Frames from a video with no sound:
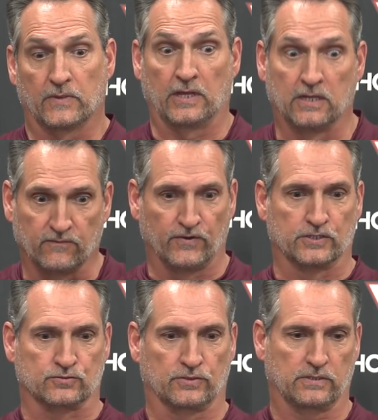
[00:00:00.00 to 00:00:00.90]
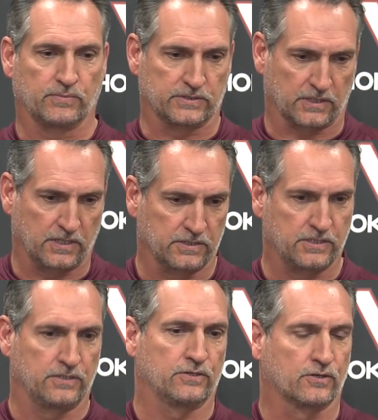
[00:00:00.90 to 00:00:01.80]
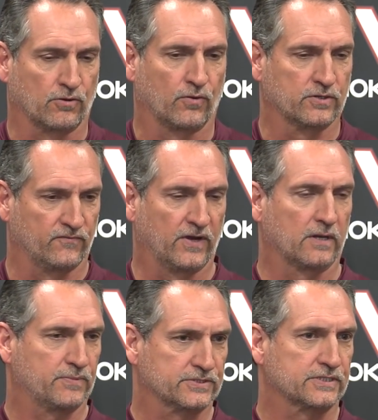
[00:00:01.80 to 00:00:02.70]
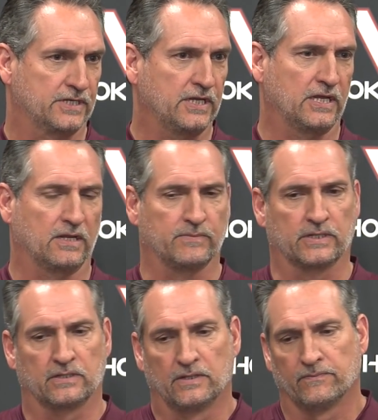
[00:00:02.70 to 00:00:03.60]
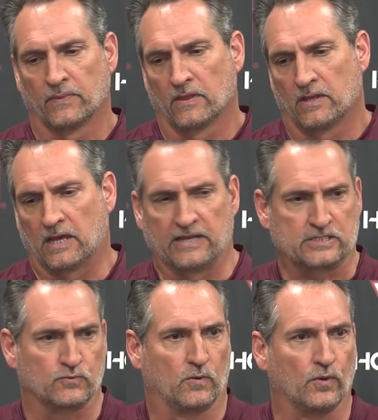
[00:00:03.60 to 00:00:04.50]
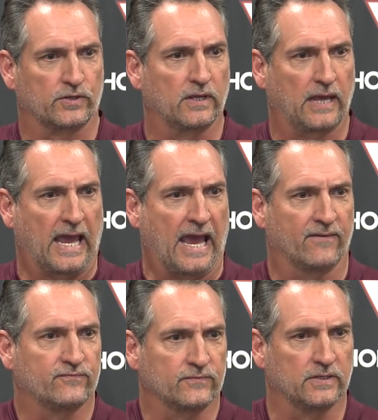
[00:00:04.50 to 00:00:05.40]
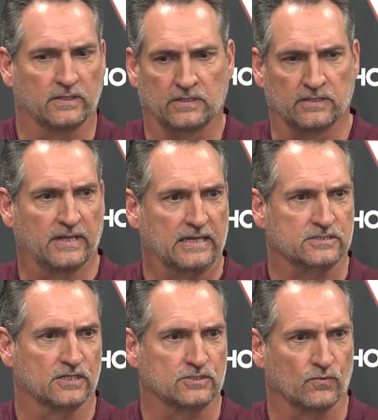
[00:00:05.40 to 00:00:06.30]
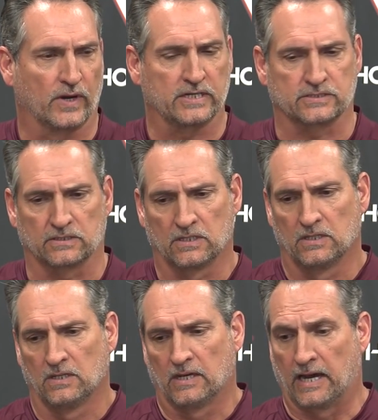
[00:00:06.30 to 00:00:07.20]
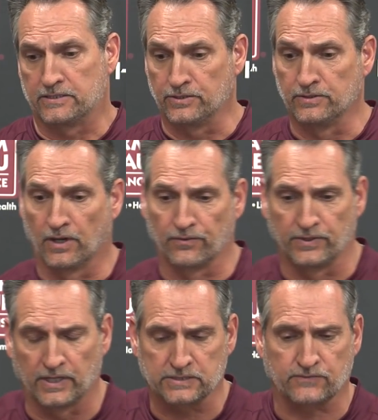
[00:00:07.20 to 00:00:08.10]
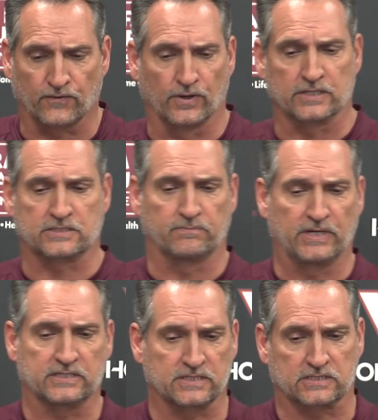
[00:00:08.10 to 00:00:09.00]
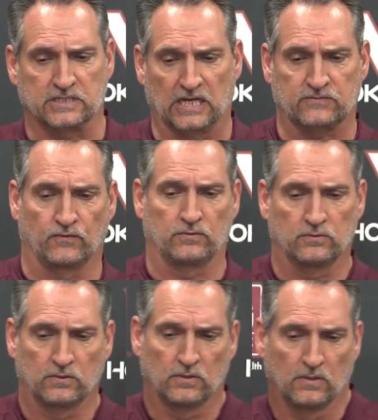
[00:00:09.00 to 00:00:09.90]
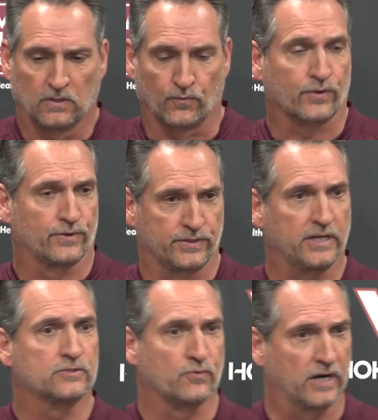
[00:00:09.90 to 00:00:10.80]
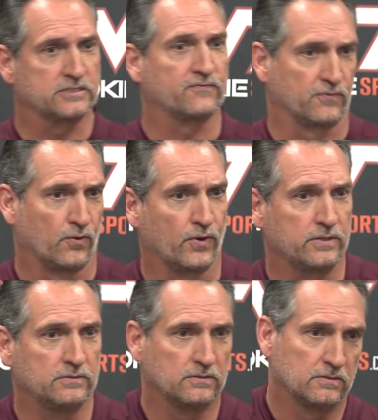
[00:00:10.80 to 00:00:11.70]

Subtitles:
individually, but to continue to grow and develop as a team. And that's what we'll have in that situation. I do know this, for us to be successful, we're going to need Reggie Floyd.